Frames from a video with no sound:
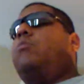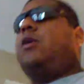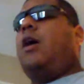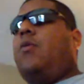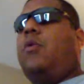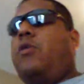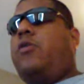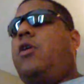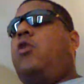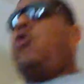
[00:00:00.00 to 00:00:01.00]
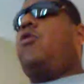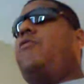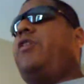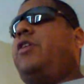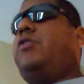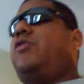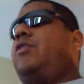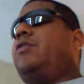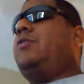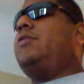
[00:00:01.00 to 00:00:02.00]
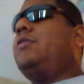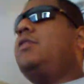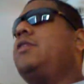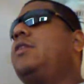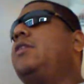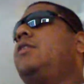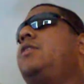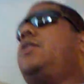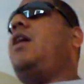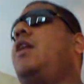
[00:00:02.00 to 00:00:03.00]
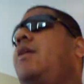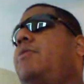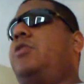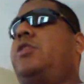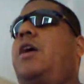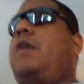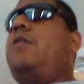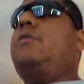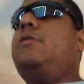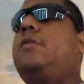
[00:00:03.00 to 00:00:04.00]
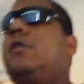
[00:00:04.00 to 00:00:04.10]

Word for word: comes out with uh, Laurel Van Ness and KM and Sienna.